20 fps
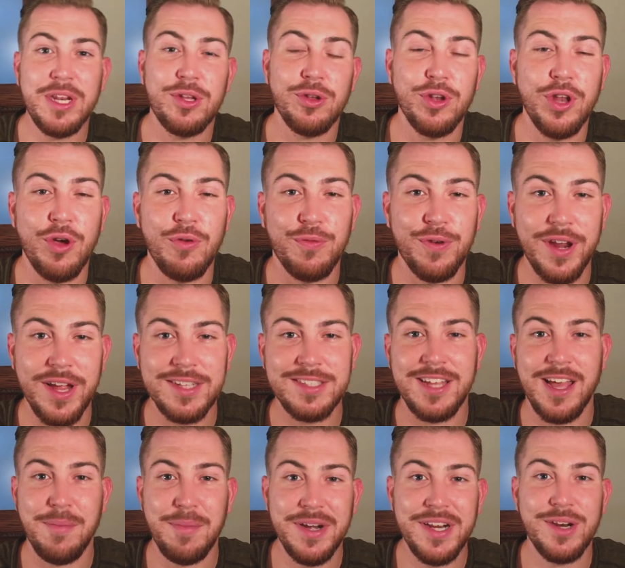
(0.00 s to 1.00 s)
the mental note for
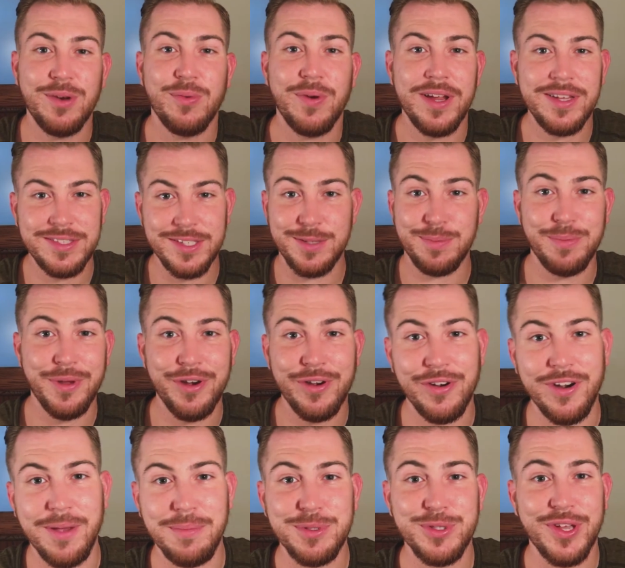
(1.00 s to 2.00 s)
next time, I need to raise this
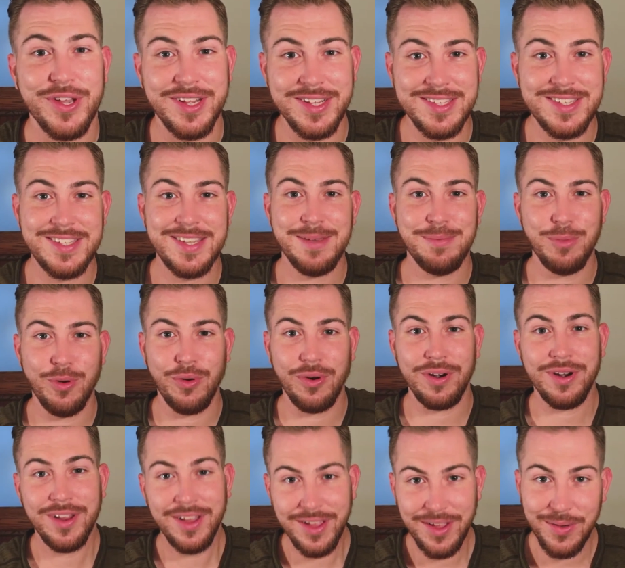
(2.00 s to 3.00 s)
mirror up so I can see
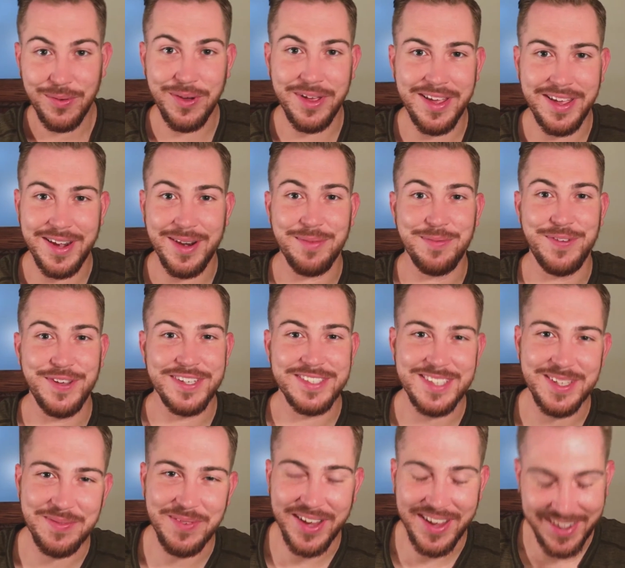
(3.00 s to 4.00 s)
more when I'm
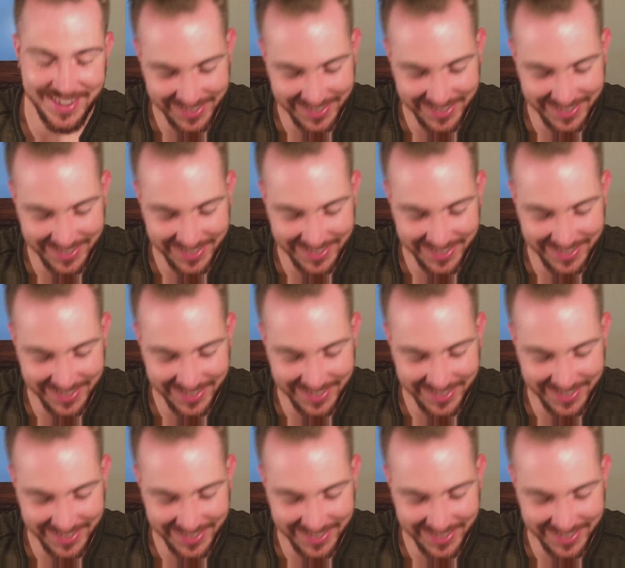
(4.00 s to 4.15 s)
fixing